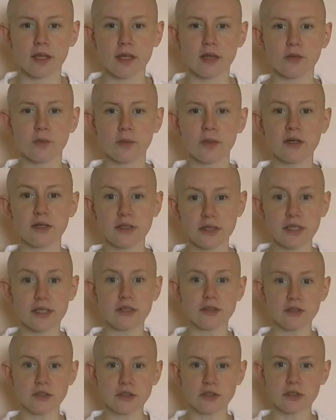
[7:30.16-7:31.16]
And we're
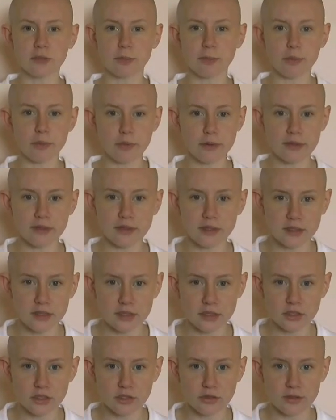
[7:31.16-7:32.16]
here to support and
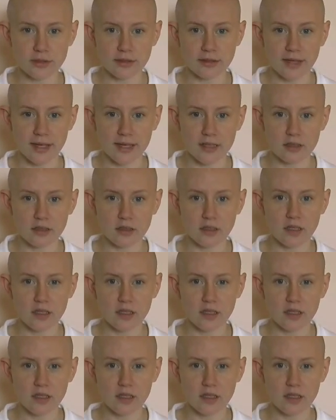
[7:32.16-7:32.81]
assist you in that.